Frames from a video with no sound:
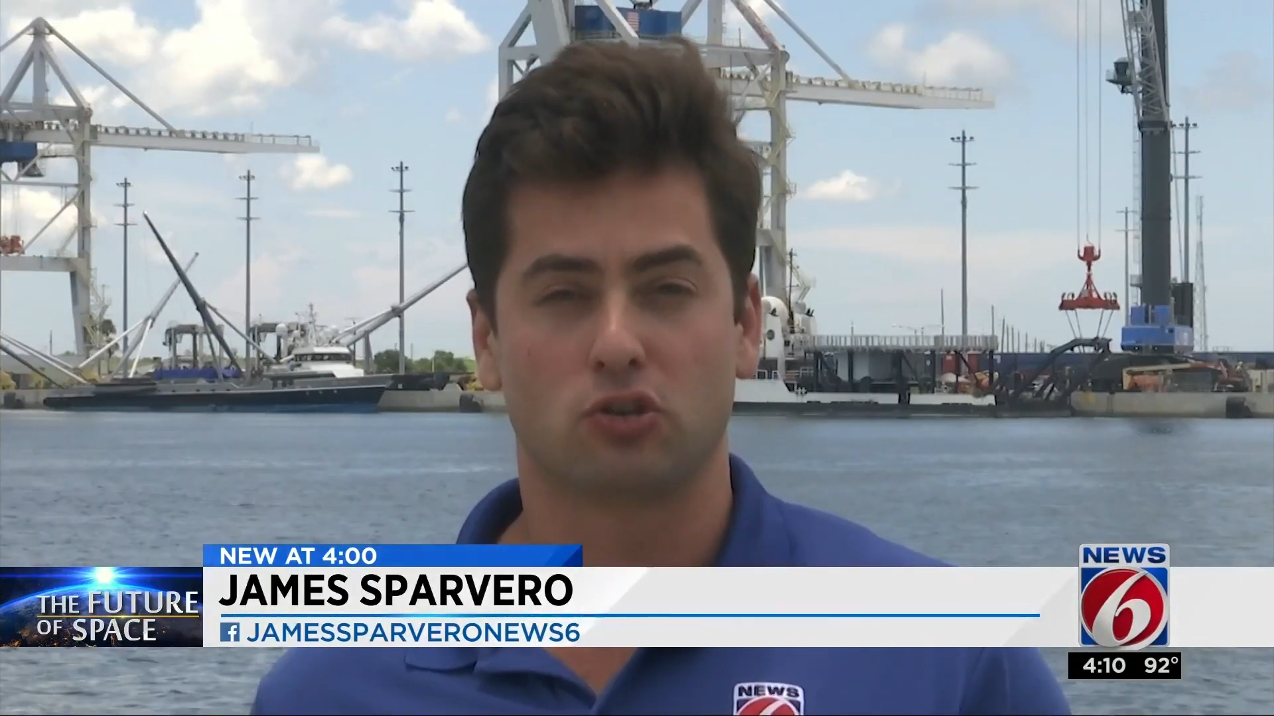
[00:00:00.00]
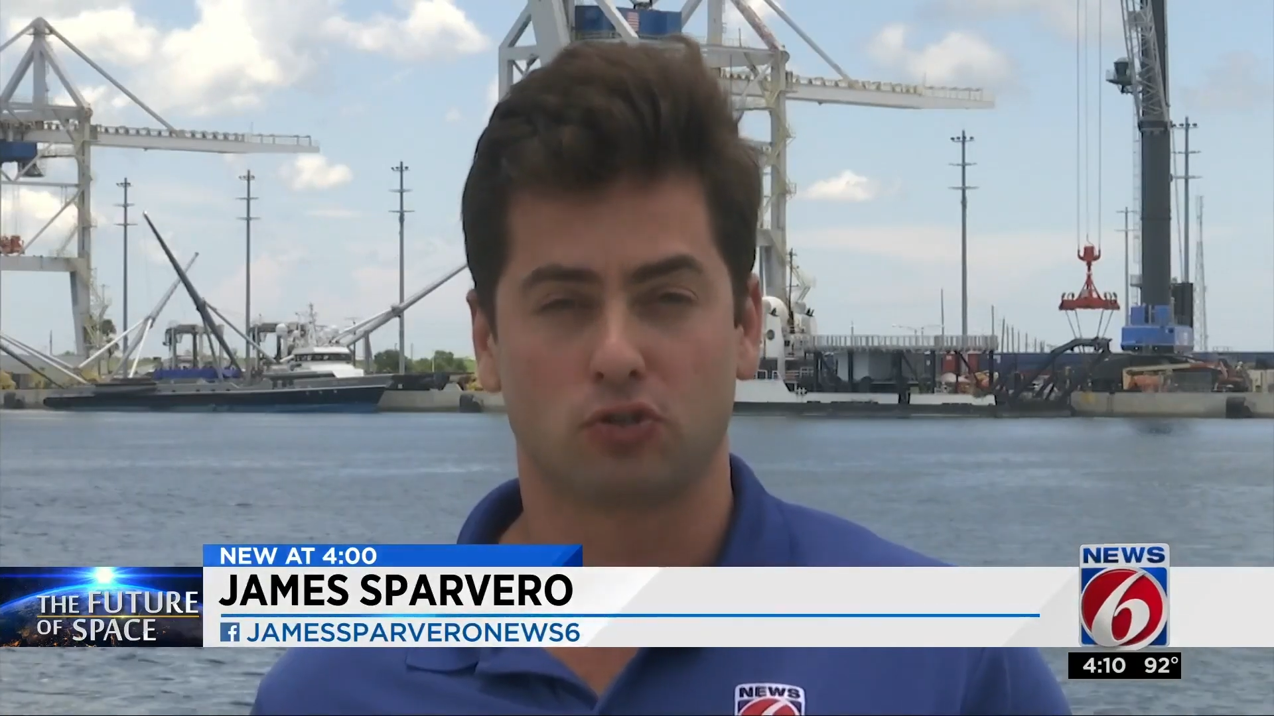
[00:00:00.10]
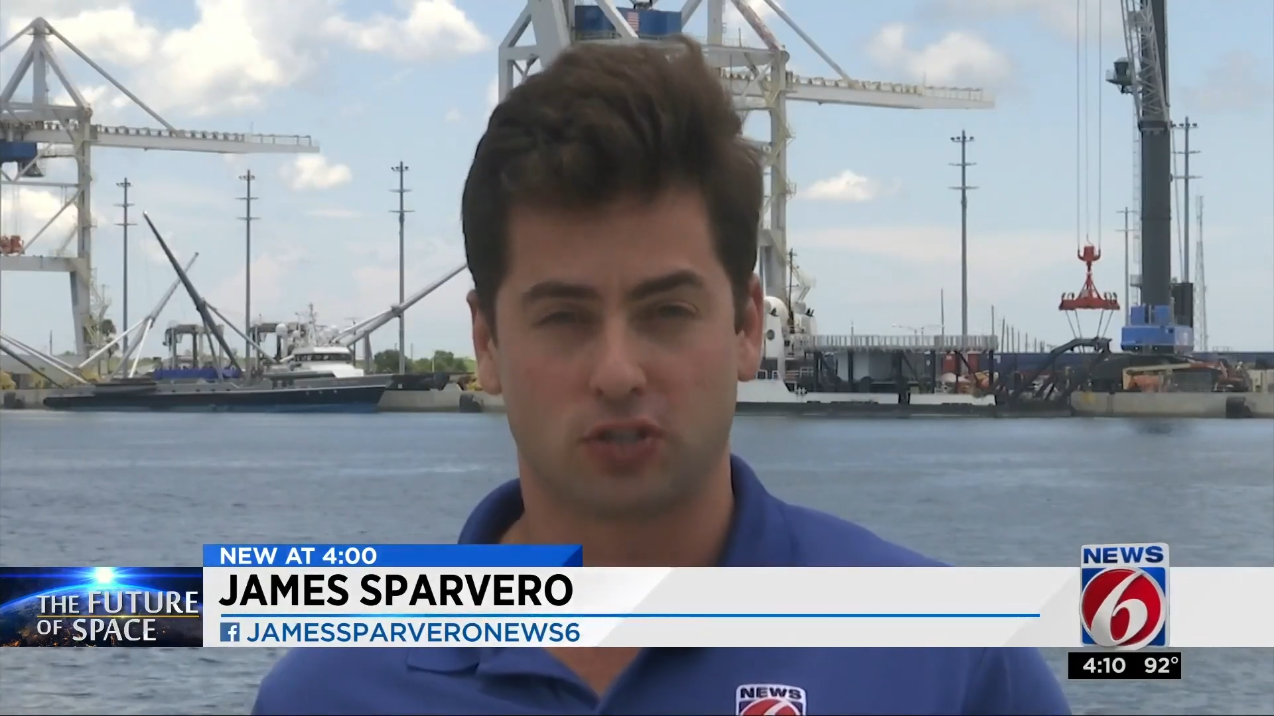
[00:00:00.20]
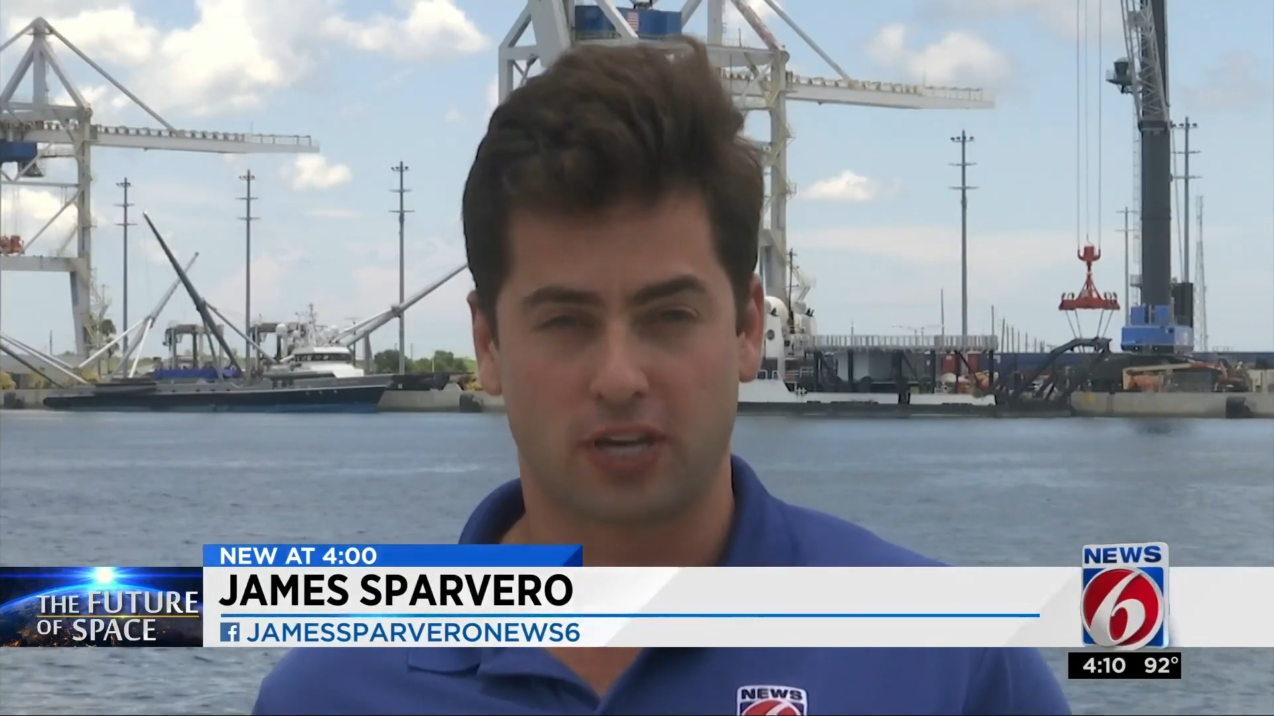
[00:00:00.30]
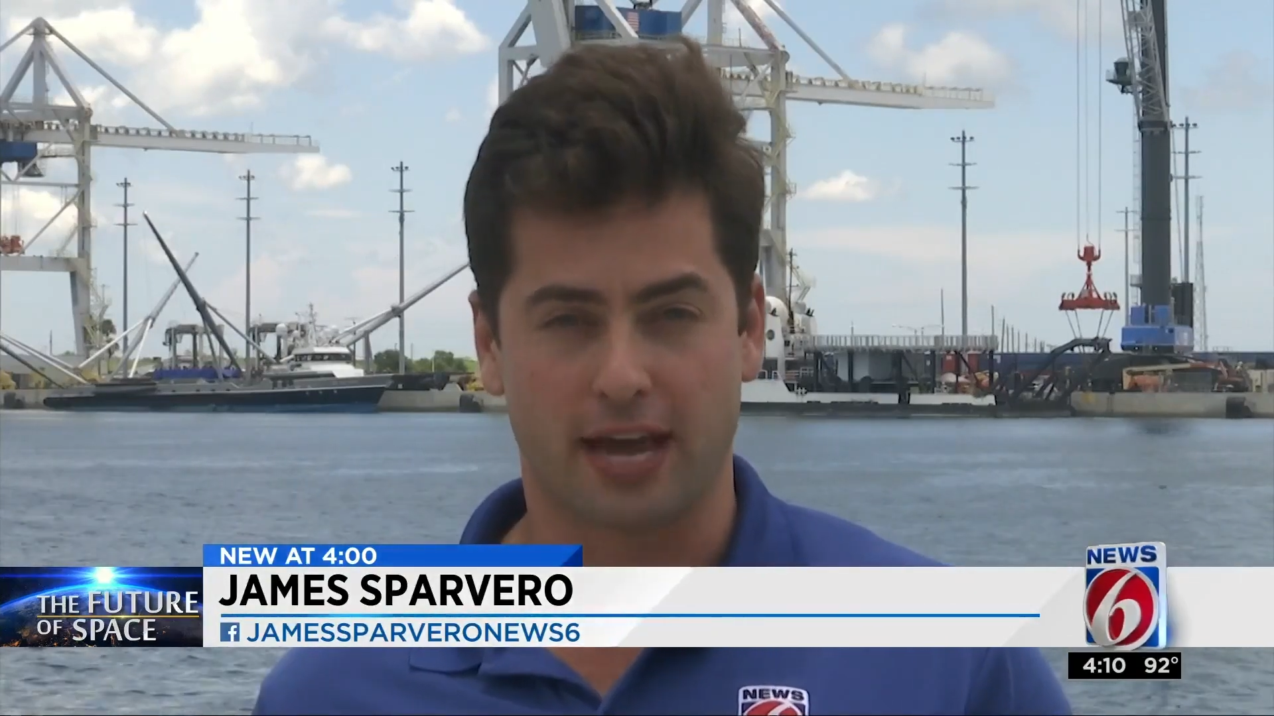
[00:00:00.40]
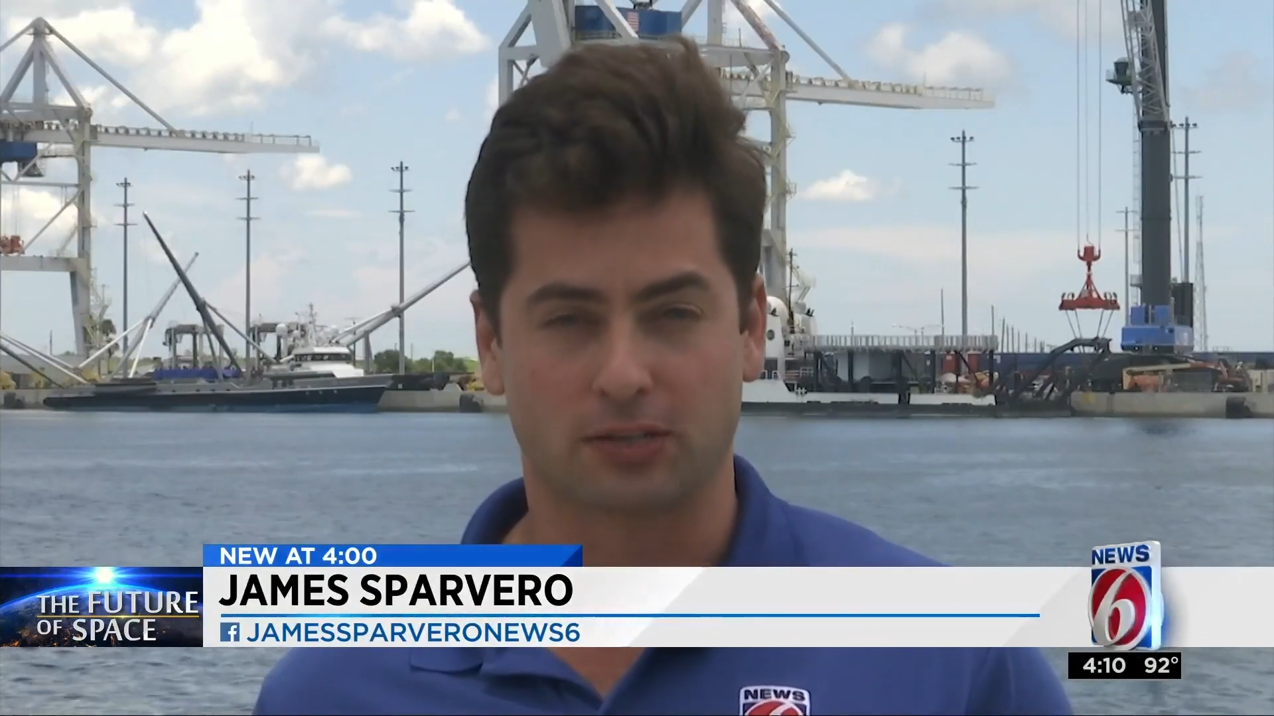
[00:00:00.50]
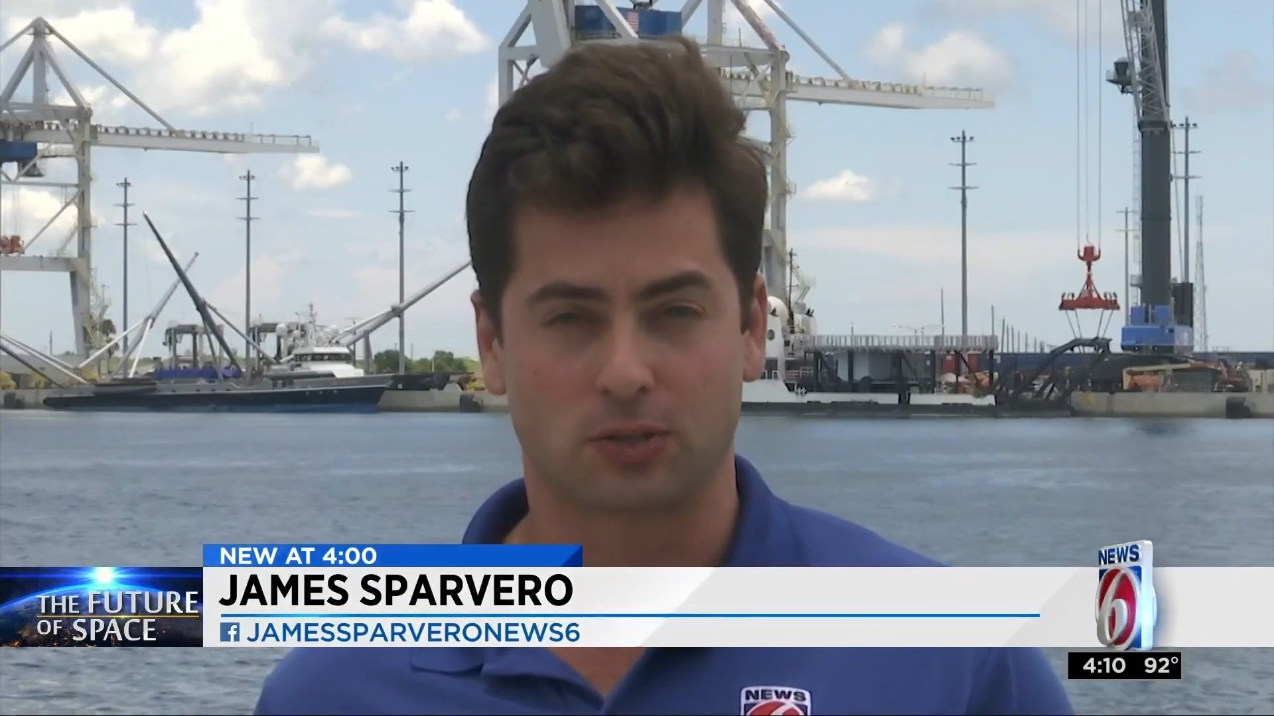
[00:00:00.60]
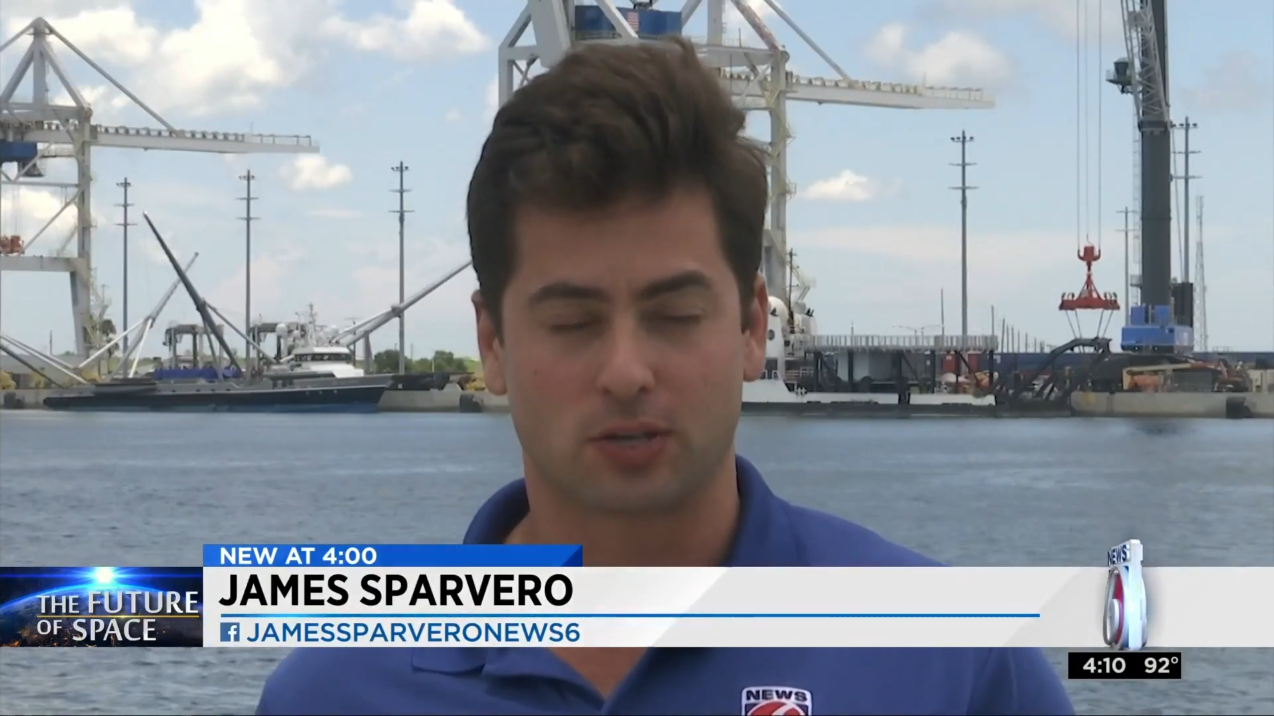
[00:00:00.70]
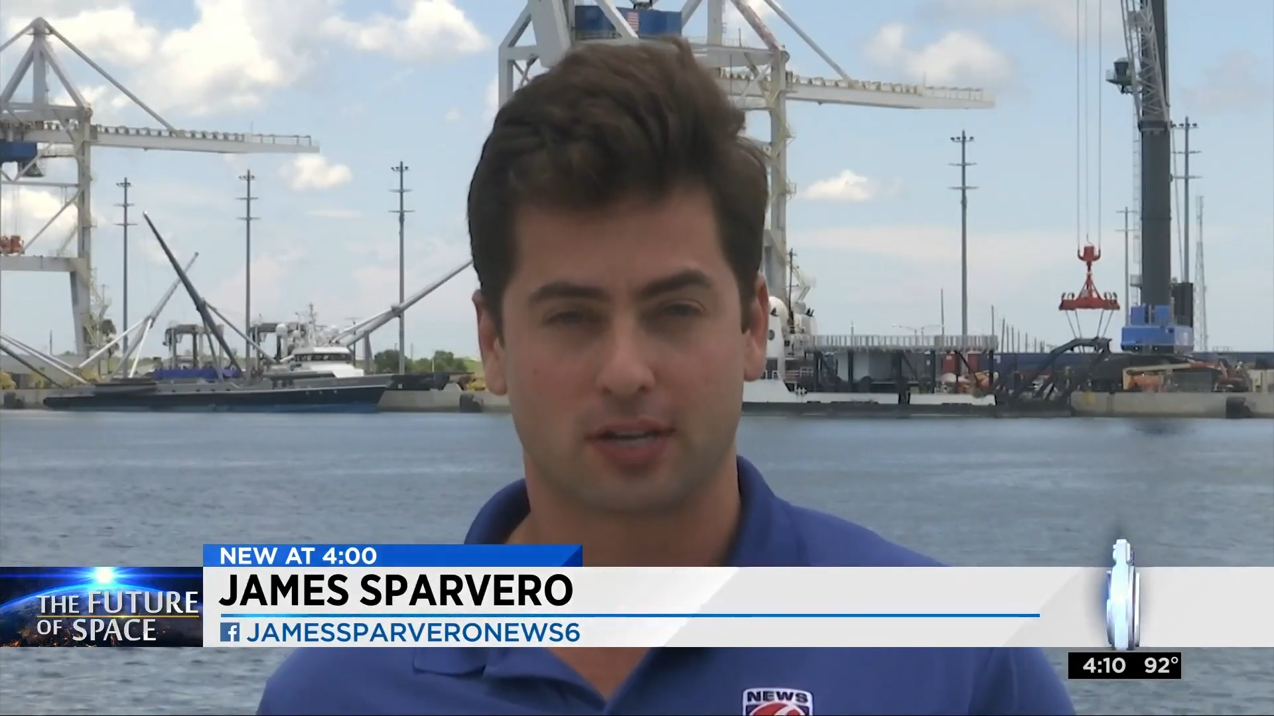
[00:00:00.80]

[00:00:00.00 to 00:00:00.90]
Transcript: News 6.